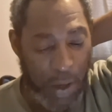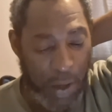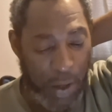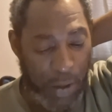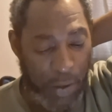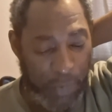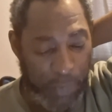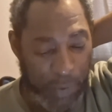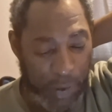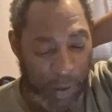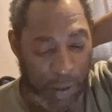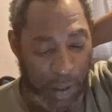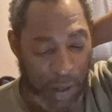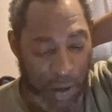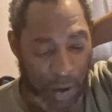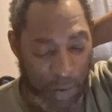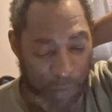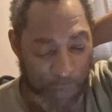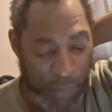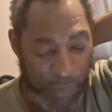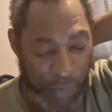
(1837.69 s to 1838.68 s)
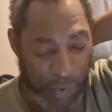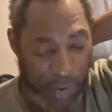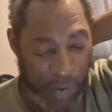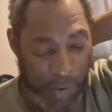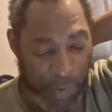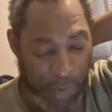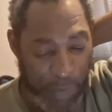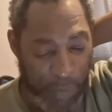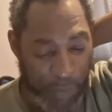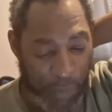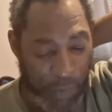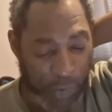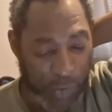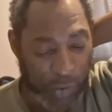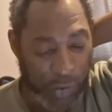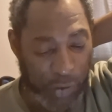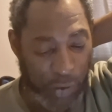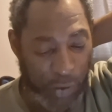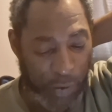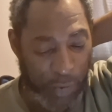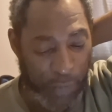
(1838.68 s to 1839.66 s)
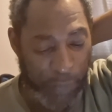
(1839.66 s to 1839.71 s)
of the covering. Verse
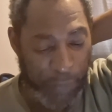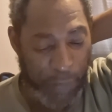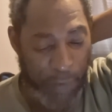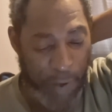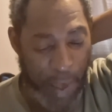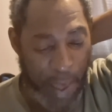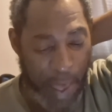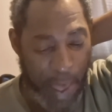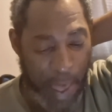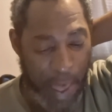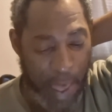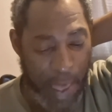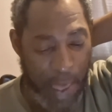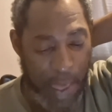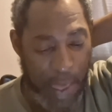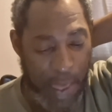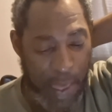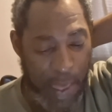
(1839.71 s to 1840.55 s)
35.